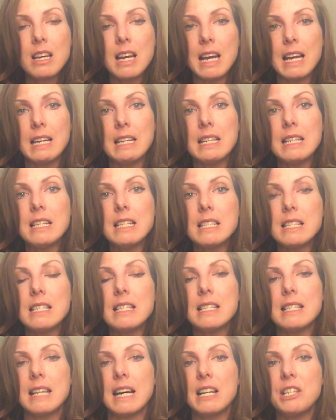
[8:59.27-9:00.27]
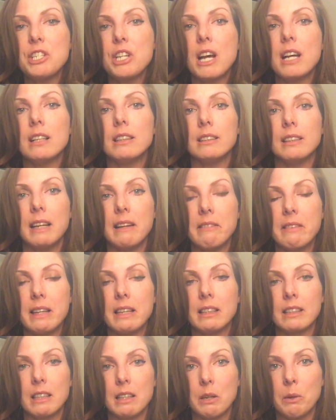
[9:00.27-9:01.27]
And he is such a
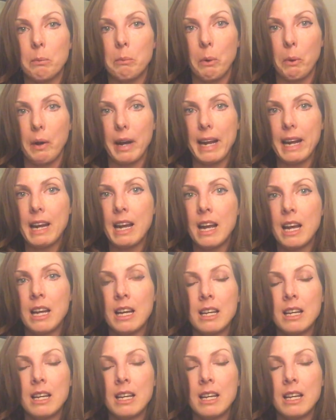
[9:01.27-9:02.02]
loving little boy.